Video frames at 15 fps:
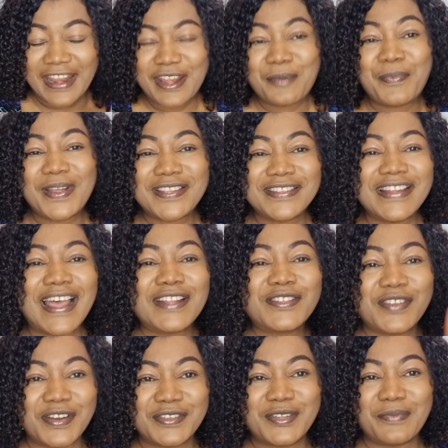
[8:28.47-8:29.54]
The person that
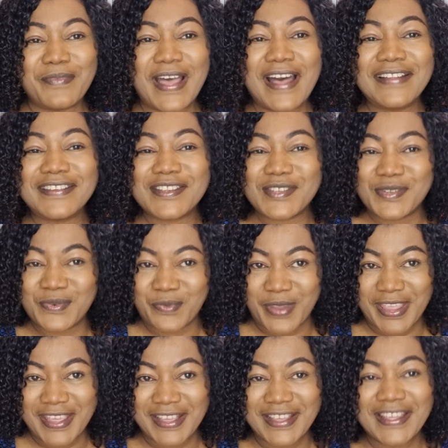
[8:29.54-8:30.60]
talked about this
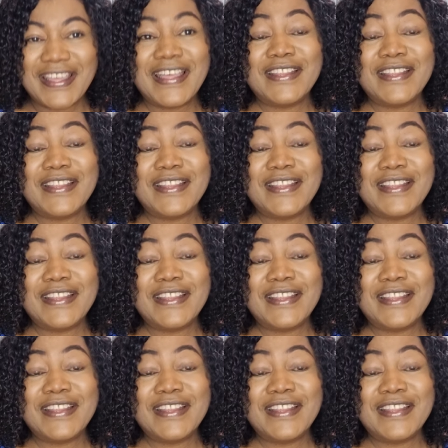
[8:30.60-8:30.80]
wig,